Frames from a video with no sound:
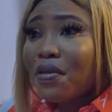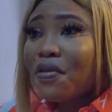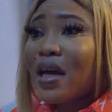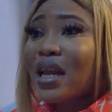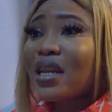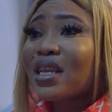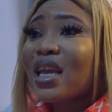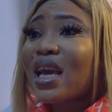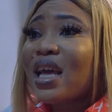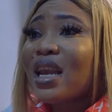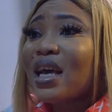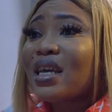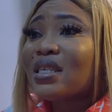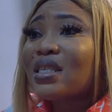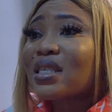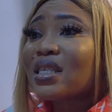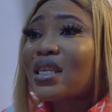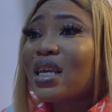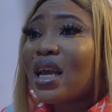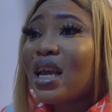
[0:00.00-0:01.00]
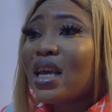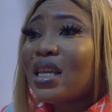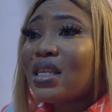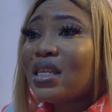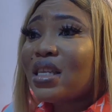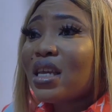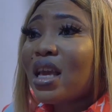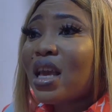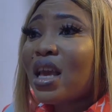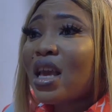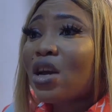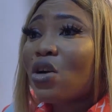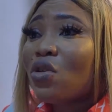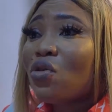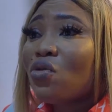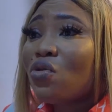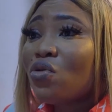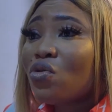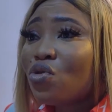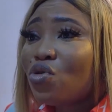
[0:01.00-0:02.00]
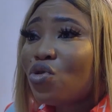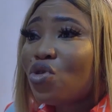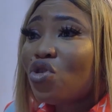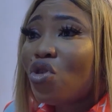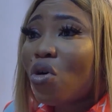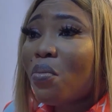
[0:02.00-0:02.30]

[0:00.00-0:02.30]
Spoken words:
That girl has gained a good